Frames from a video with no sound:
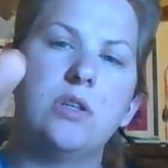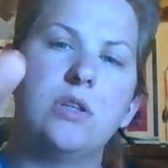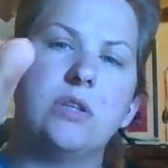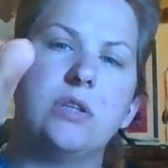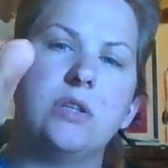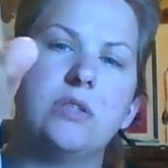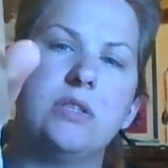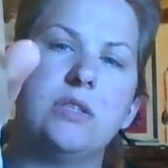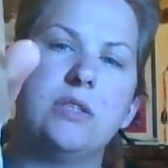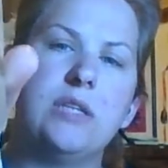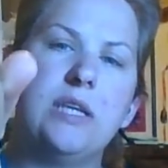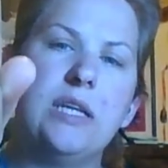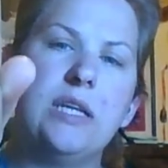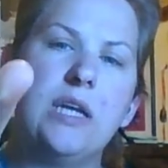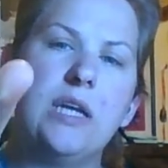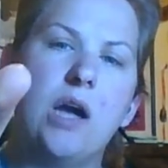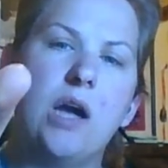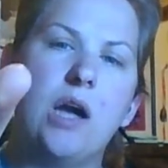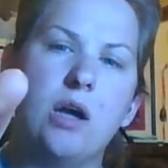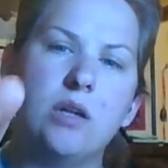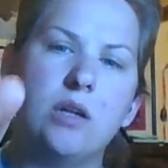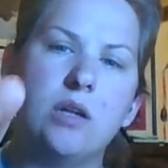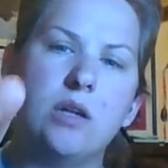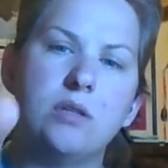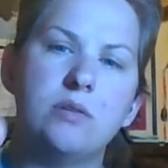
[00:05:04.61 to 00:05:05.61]
That's
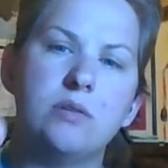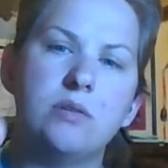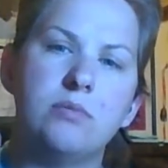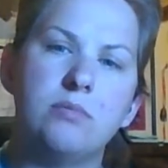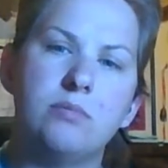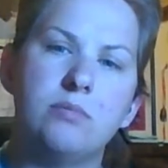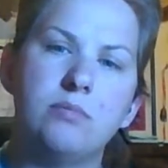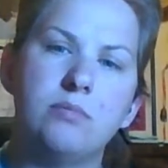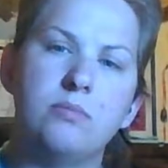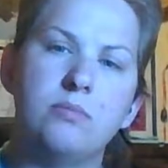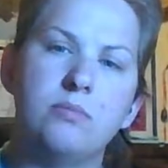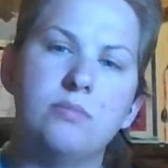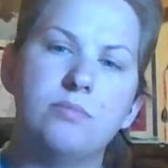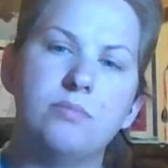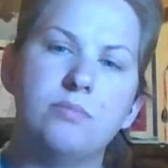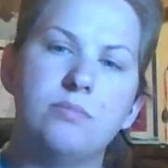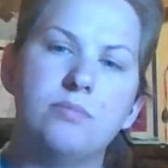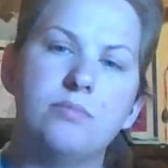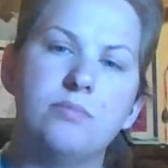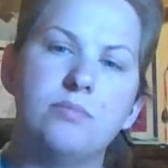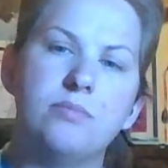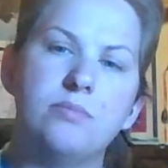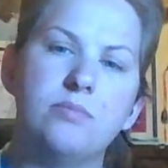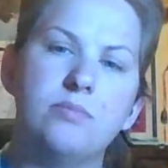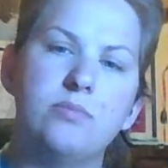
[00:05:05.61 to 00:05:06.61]
neon.
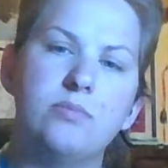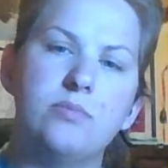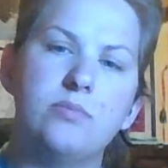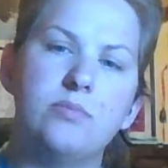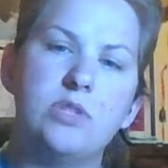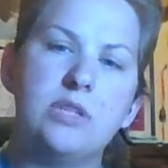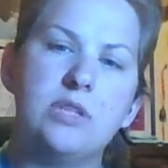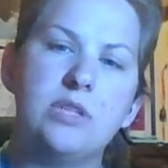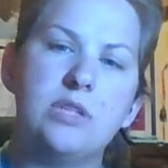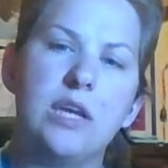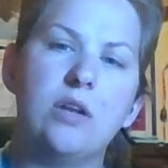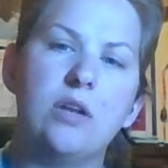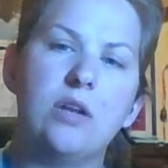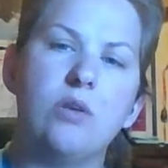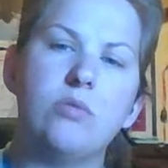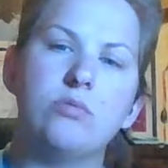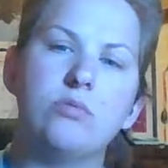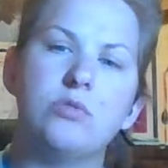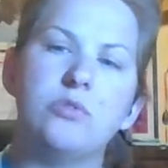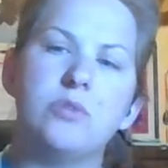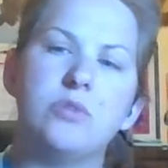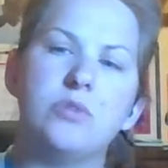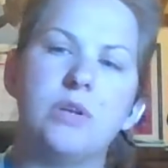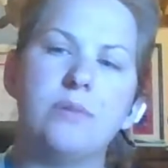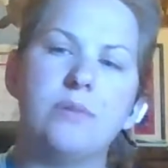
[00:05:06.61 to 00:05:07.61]
sticky
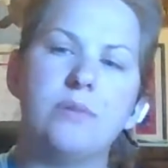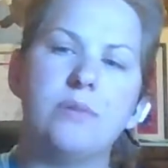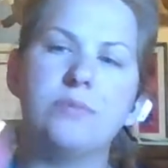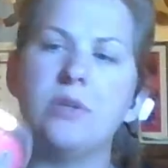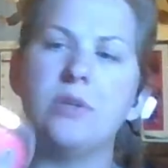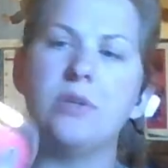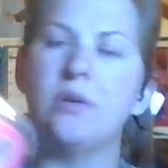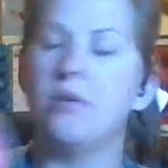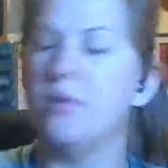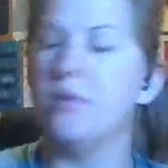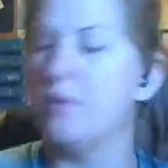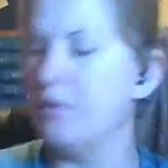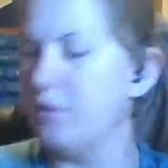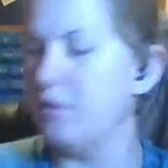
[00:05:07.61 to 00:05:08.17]
note strips.